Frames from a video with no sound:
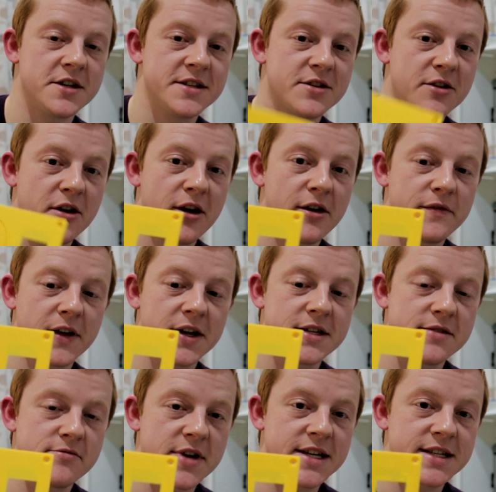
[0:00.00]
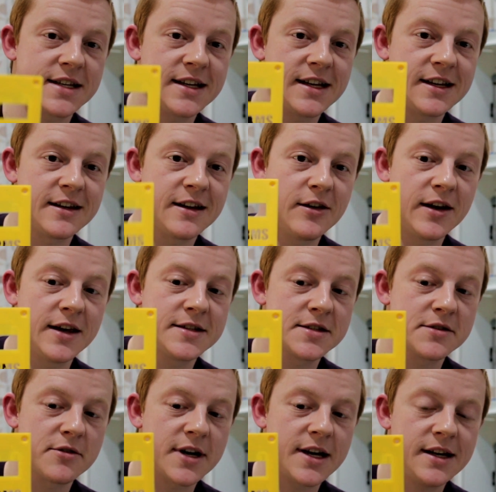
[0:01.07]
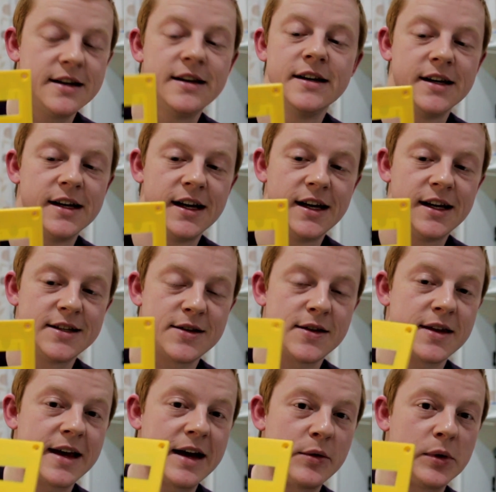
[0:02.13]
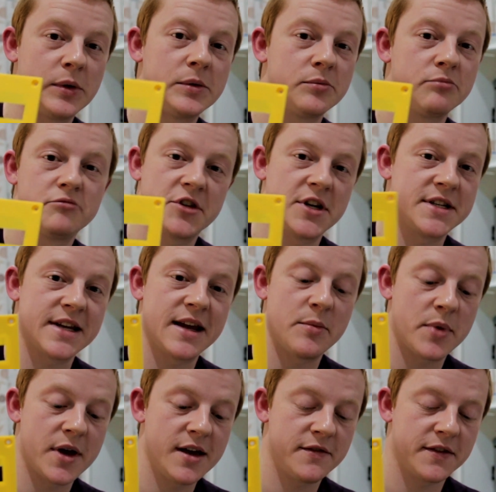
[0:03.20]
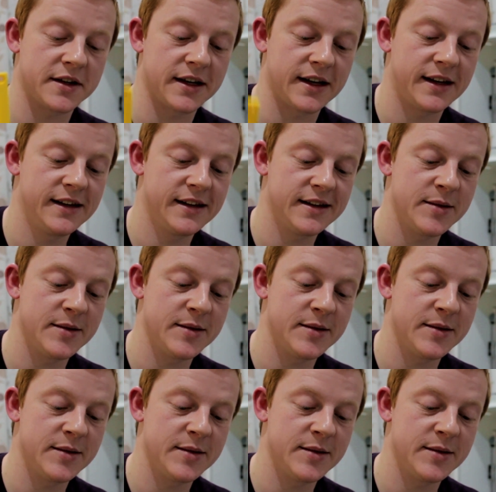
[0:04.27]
It's got an RFID reader and an OLED screen, so I think that will translate perfectly.